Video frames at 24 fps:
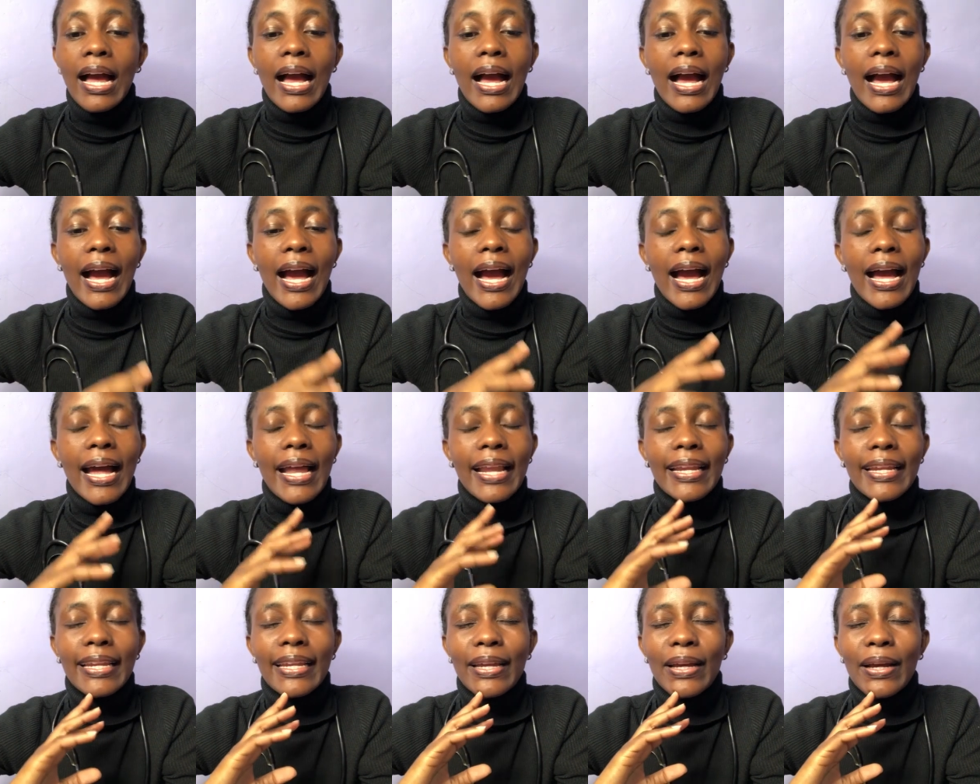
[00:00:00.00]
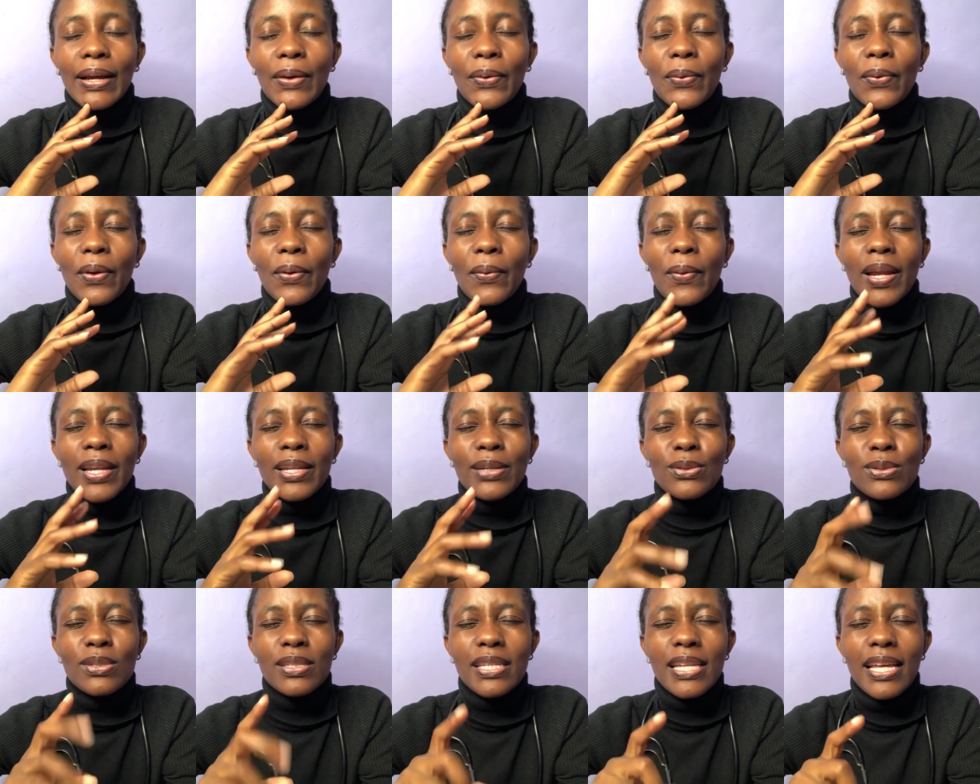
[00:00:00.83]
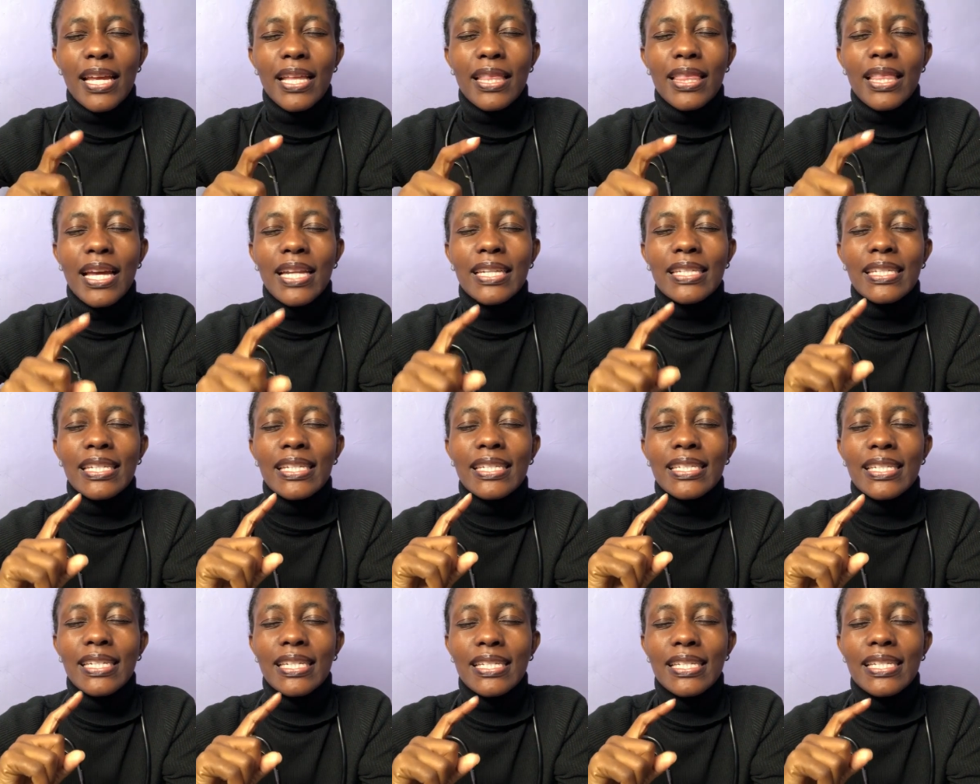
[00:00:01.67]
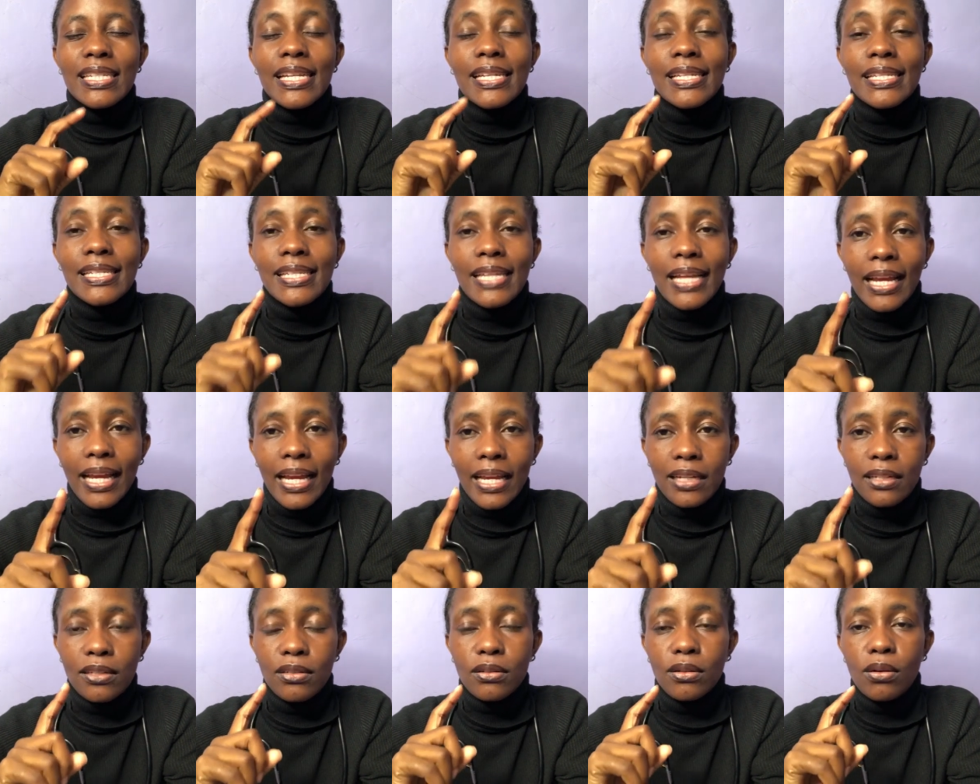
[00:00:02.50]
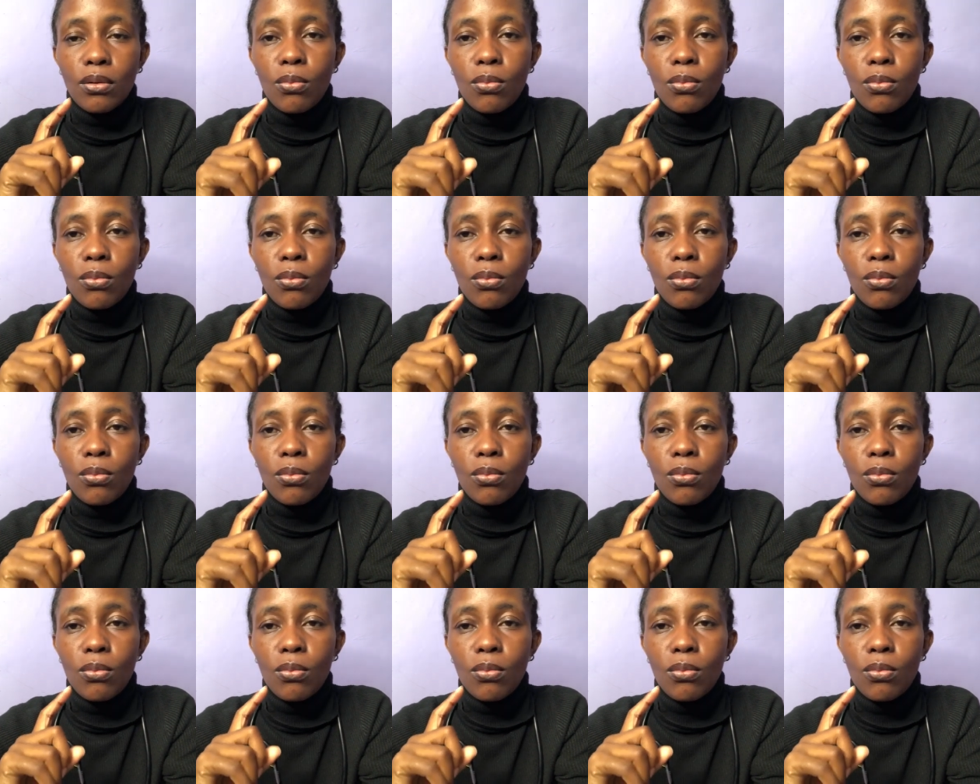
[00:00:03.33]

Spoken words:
And we want to say that it is the second